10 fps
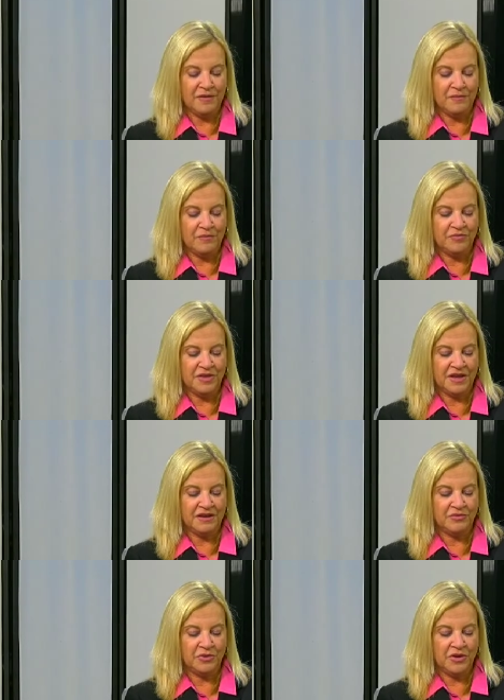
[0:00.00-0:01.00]
um,
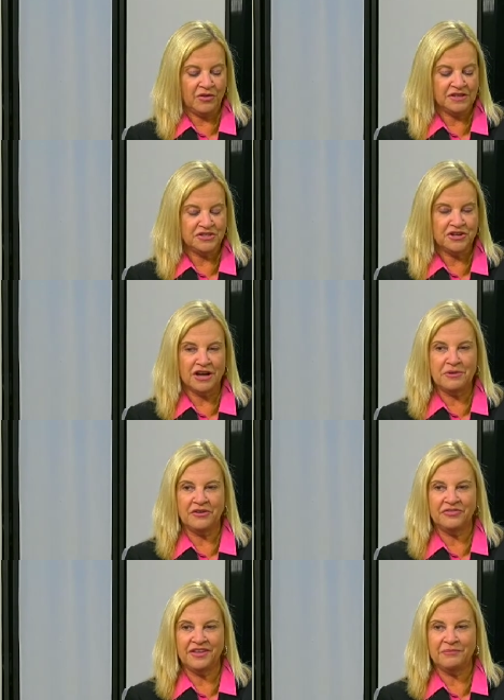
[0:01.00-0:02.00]
that we all like to talk
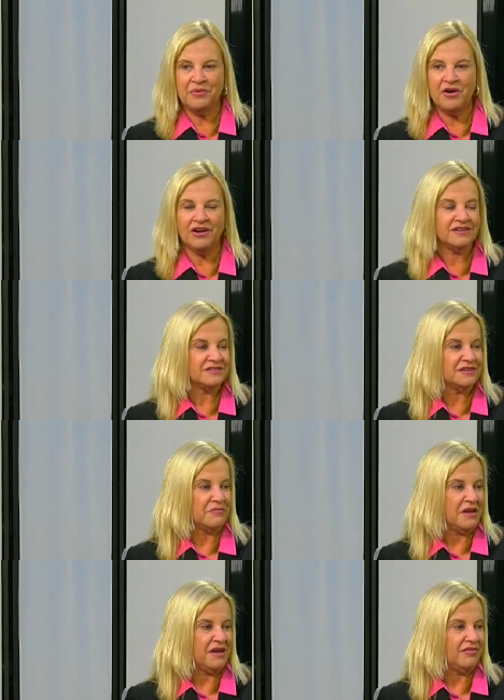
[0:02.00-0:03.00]
about that parks
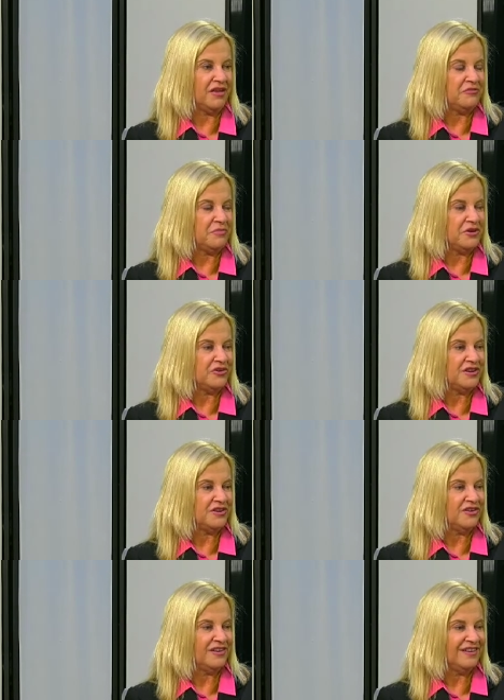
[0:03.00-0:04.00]
make life better
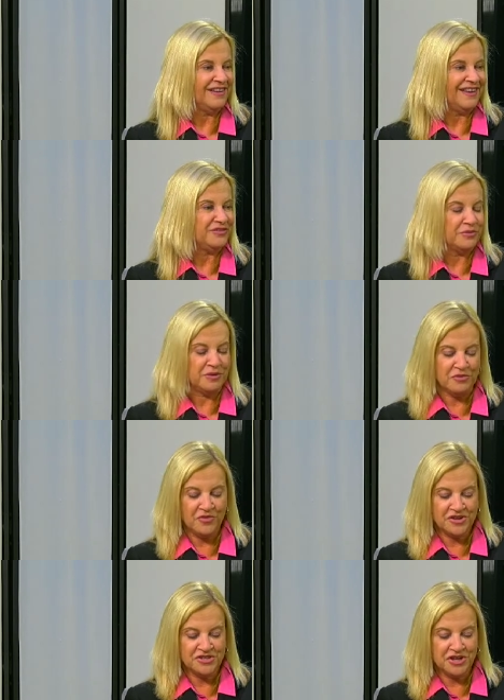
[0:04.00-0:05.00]
here, and yeah, so I'm going to
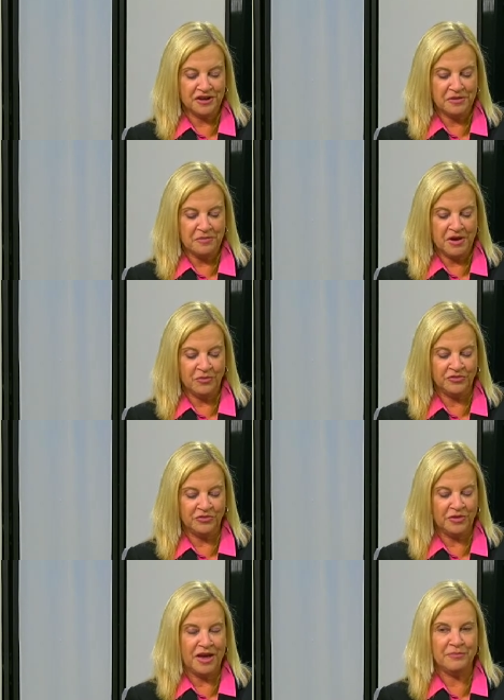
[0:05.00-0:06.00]
move on talking about
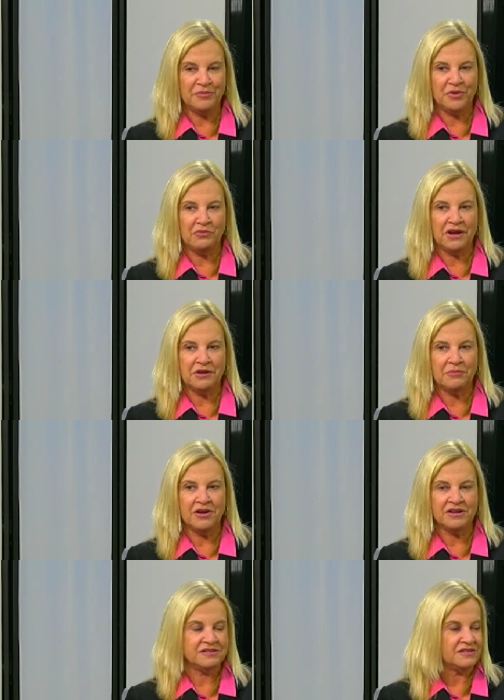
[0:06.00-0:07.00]
what's happened with the Rec and
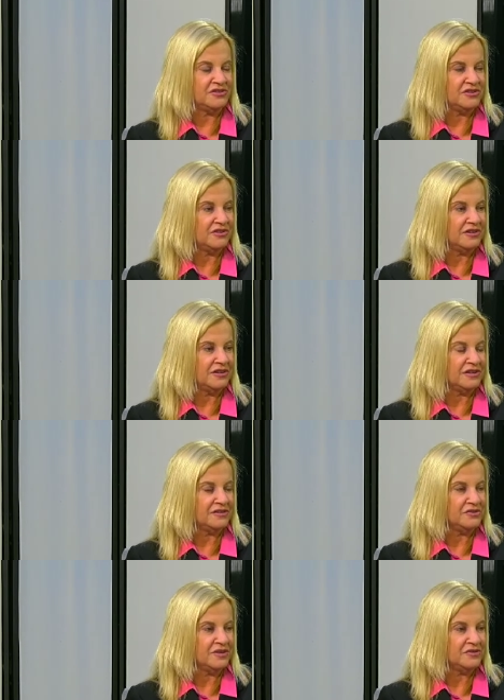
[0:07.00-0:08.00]
Parks this year
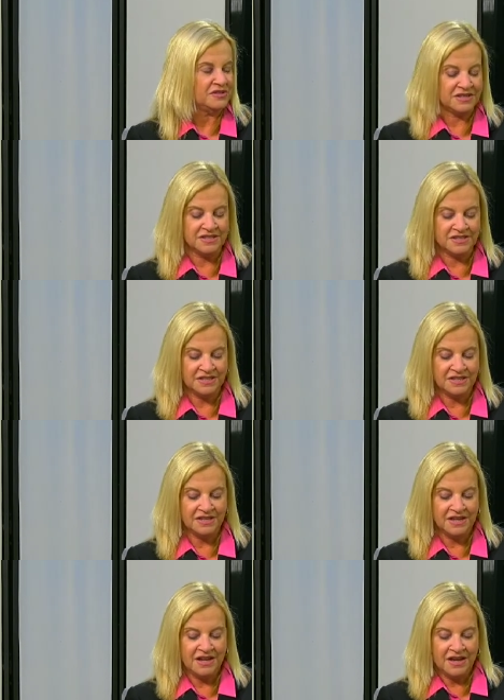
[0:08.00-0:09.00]
in
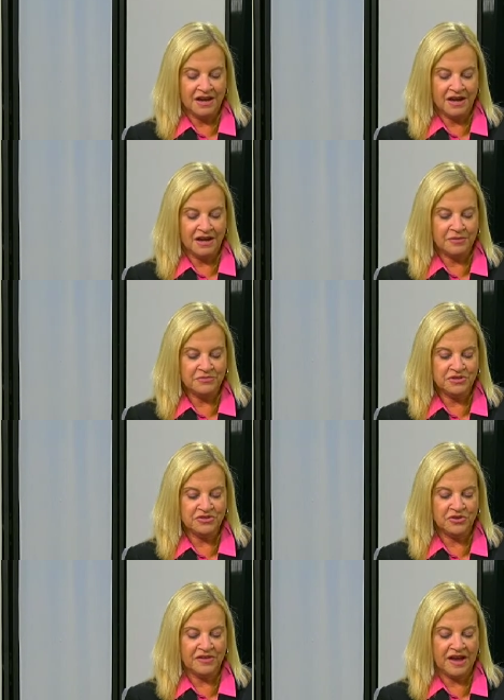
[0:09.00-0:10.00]
2019. Um,
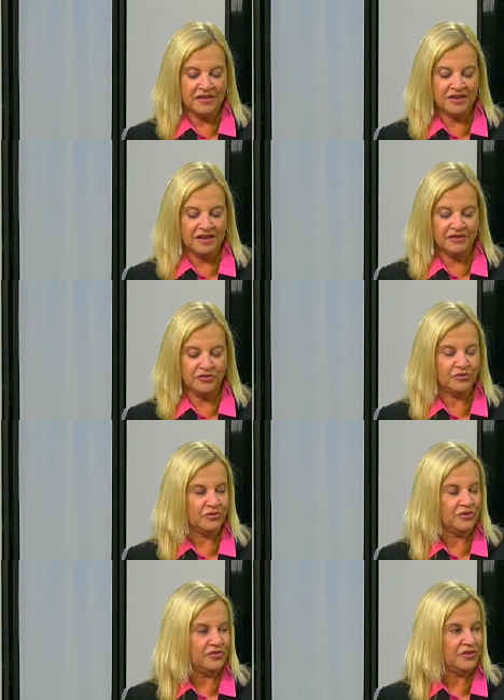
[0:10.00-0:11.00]
just sort of how the
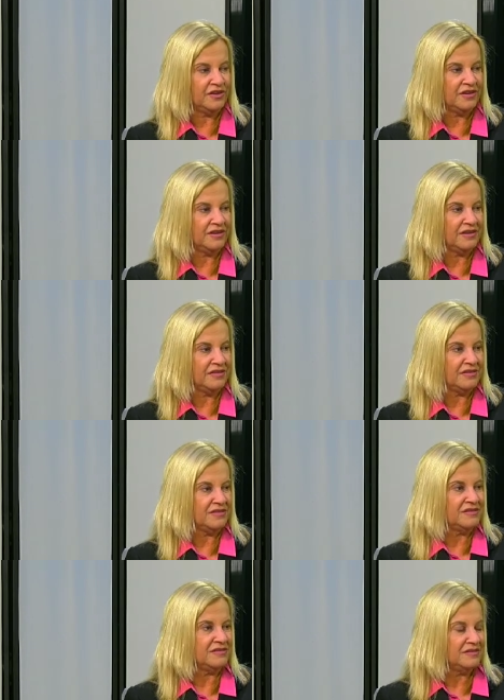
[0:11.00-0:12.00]
council, you feel like
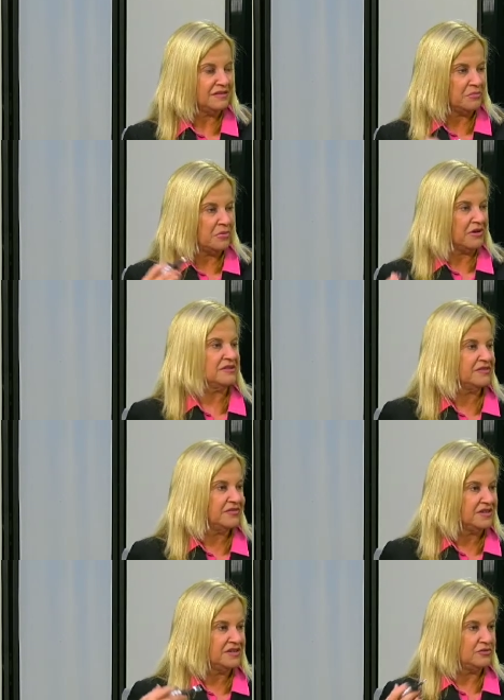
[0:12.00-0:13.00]
that the, that the parks
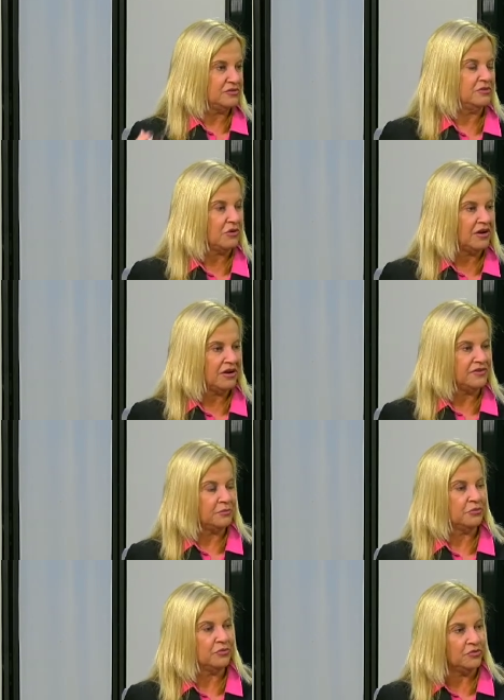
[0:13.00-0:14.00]
have continued to thrive and
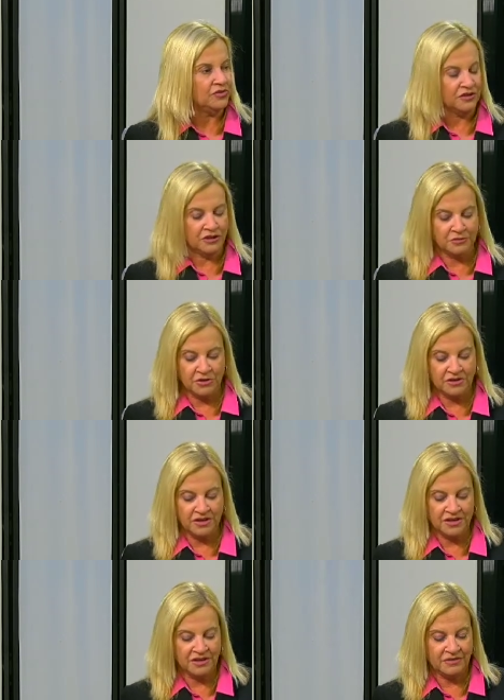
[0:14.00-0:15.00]
improve in the
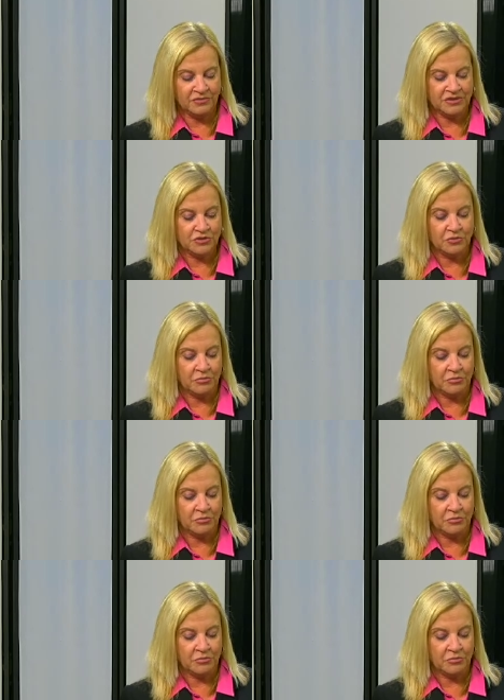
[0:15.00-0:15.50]
community, and it's so